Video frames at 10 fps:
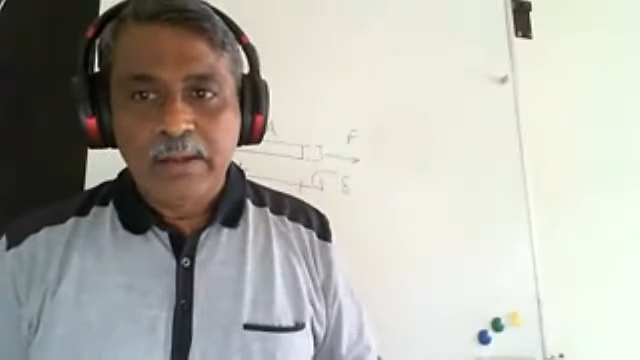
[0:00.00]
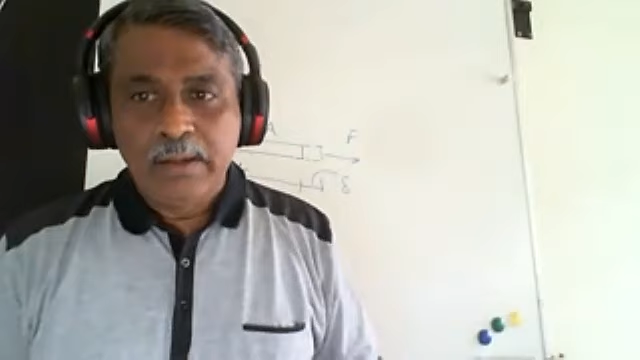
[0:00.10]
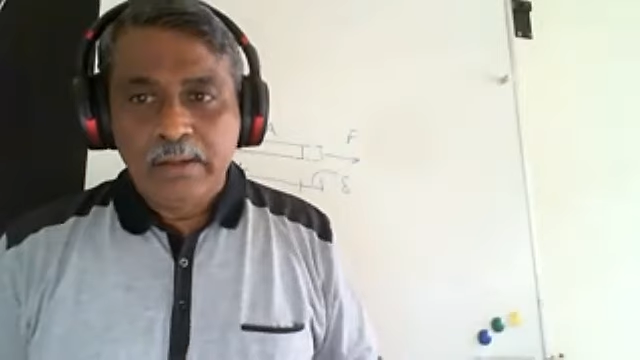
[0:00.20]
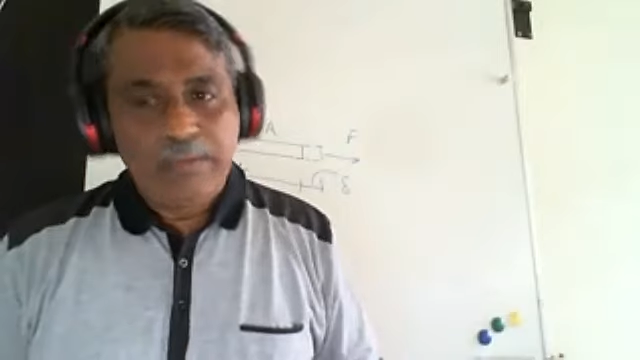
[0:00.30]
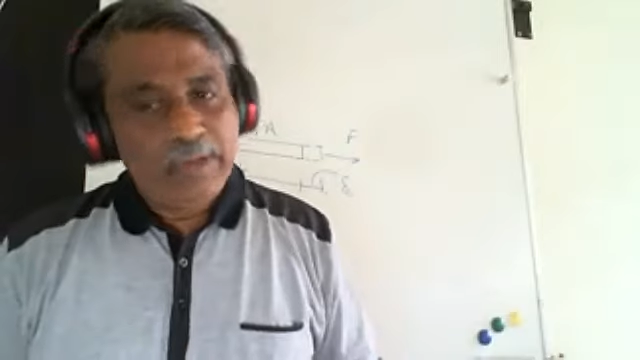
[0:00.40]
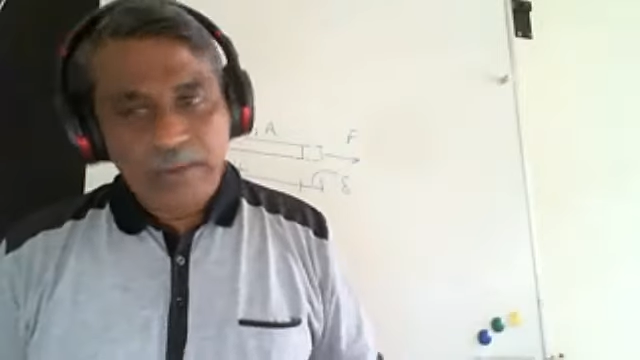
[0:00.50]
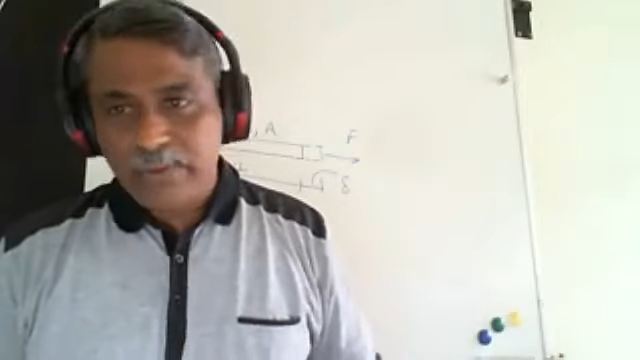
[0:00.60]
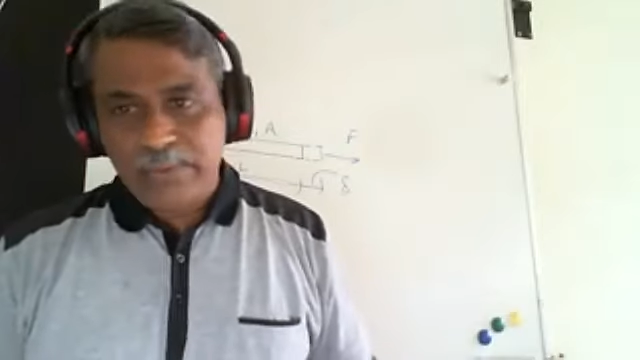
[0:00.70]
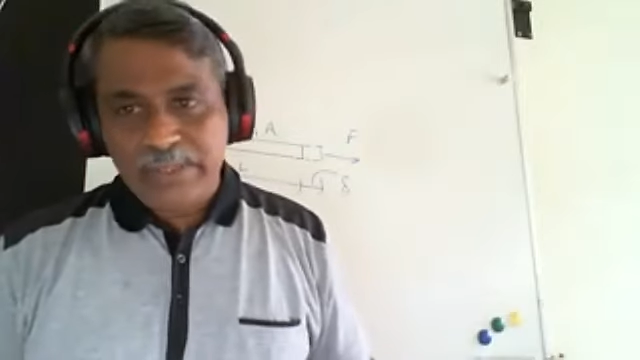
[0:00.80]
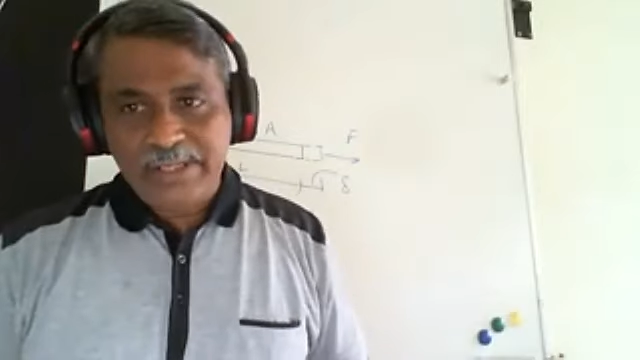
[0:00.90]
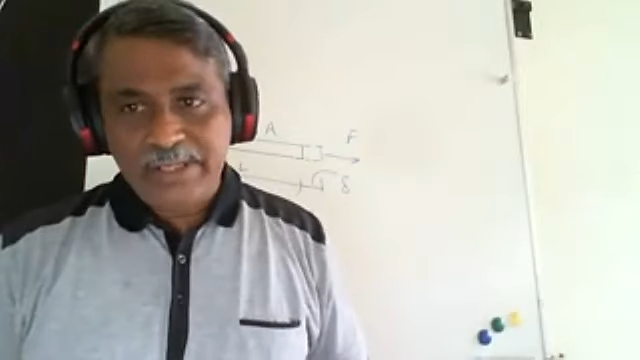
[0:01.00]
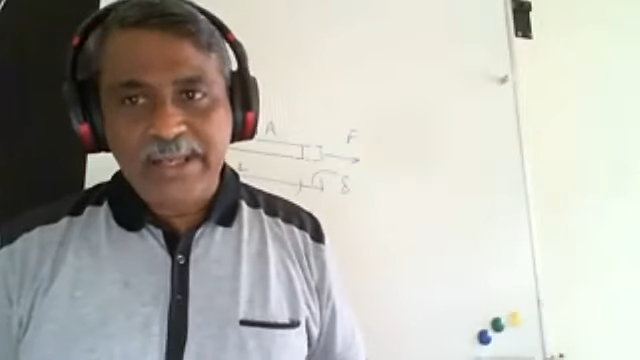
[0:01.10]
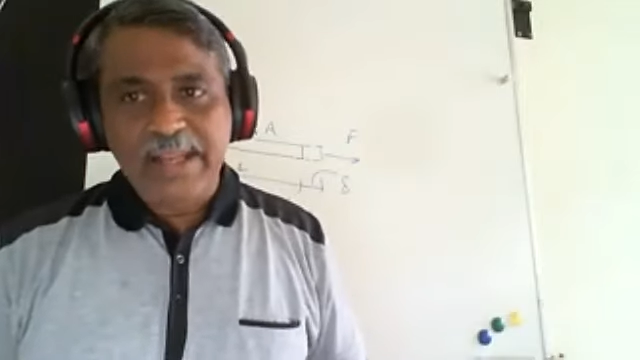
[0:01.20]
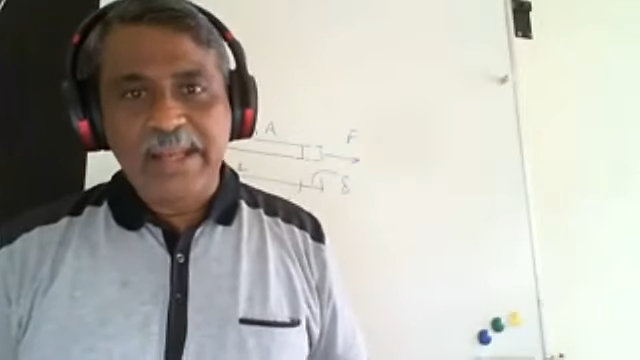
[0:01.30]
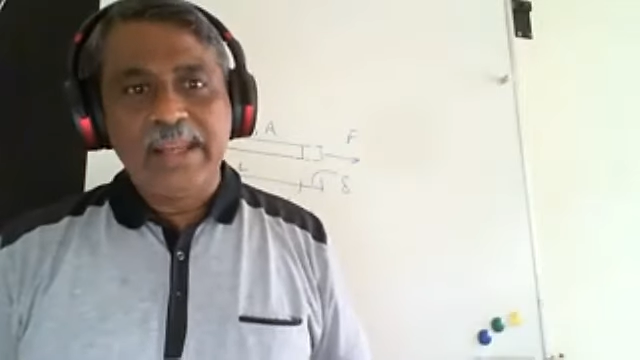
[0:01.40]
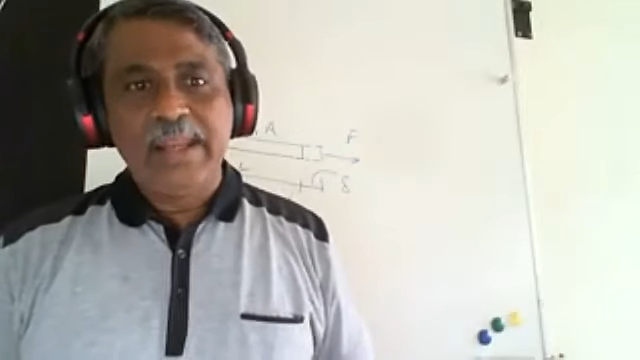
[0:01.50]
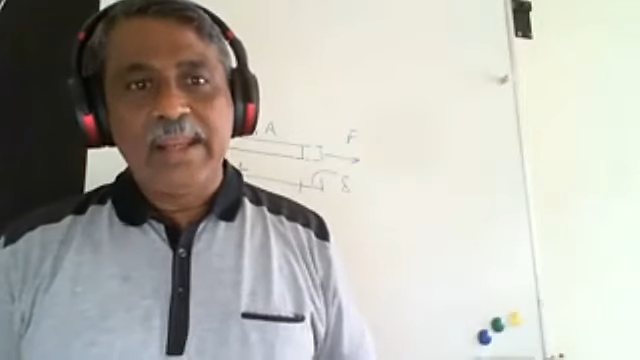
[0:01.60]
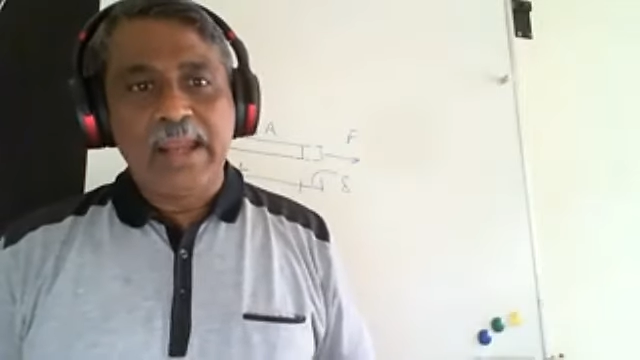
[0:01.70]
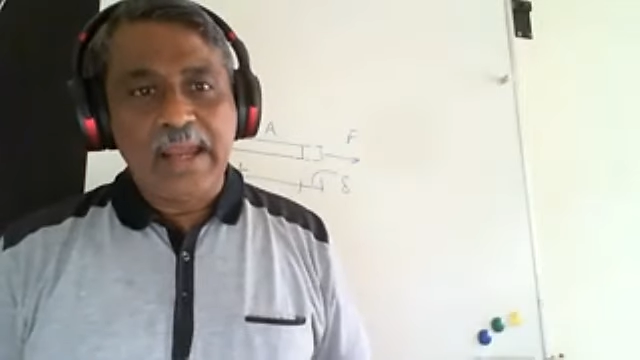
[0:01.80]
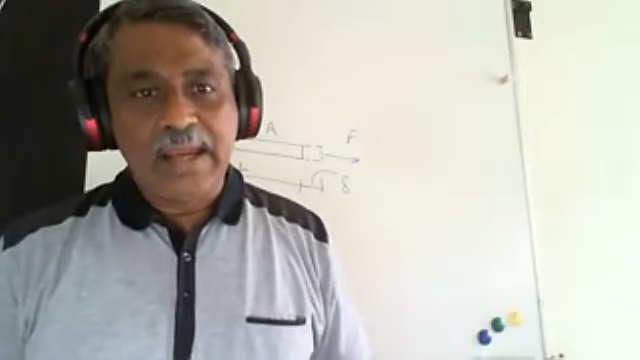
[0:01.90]
Very good question. Can I
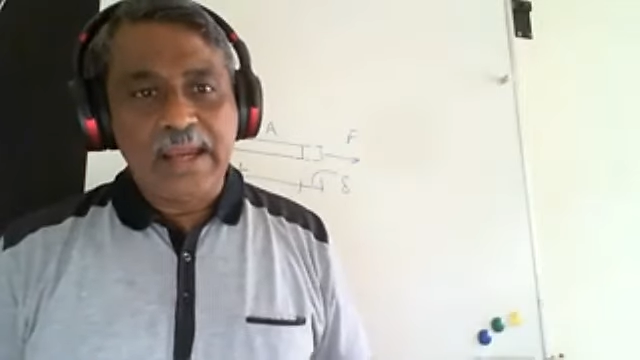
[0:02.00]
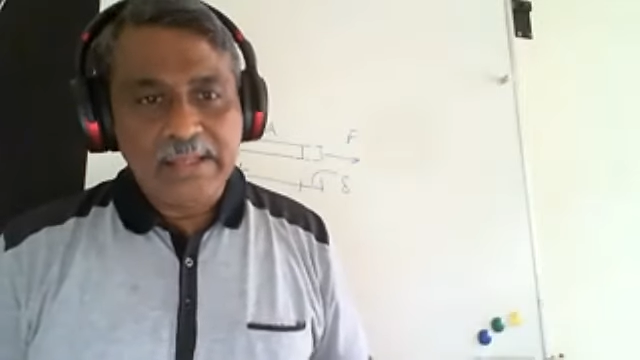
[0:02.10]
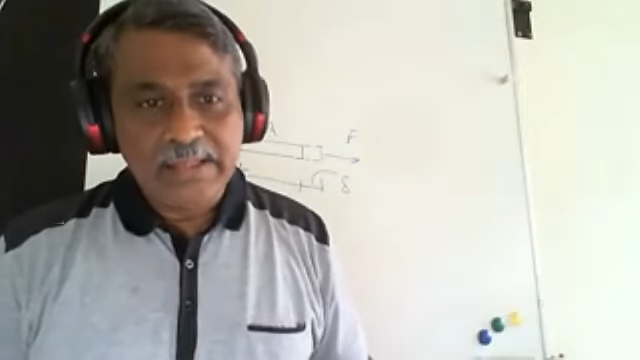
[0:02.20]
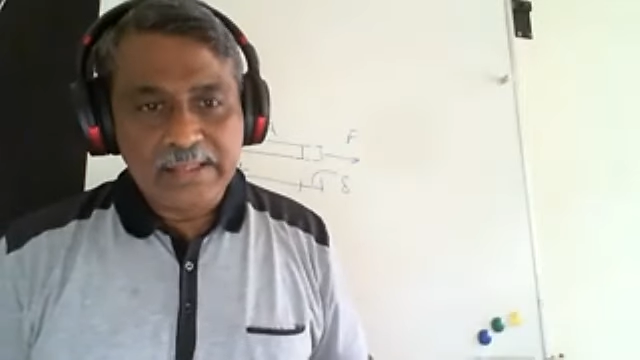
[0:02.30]
add the